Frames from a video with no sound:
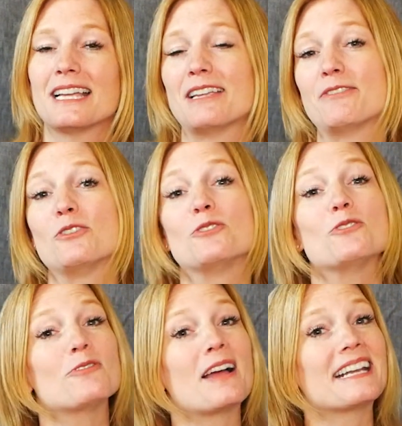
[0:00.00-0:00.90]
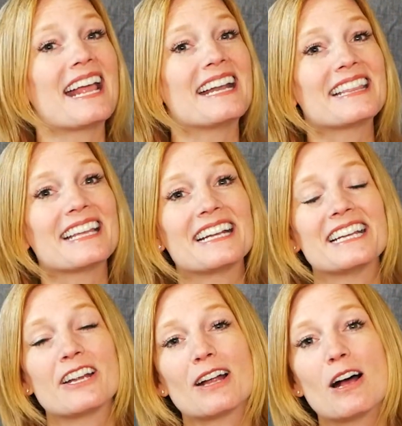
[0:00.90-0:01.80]
If you do find anything in
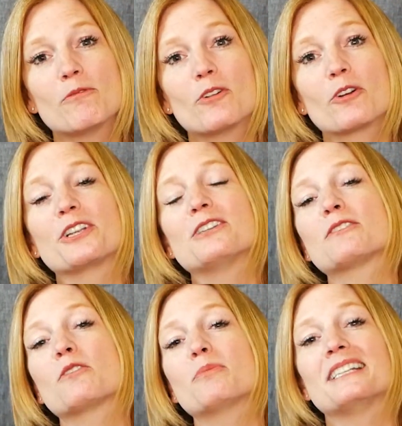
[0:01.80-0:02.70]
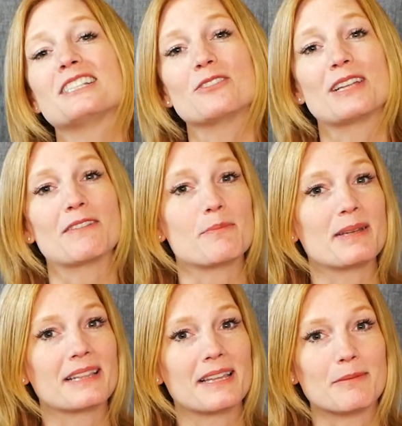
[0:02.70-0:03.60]
here helpful or useful, please do give a
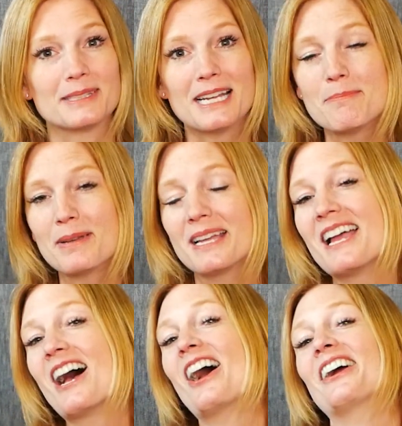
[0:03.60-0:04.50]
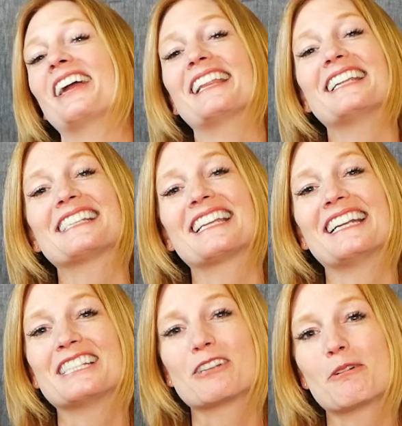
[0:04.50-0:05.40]
big thumbs up. All right, let's get
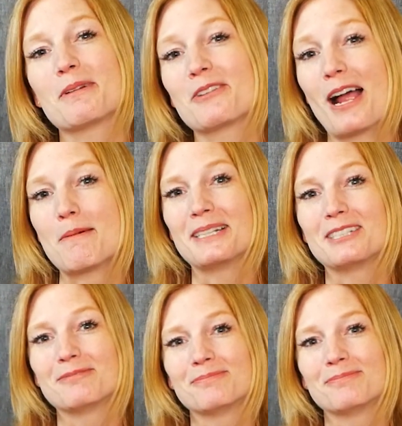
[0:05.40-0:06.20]
into it with Robin.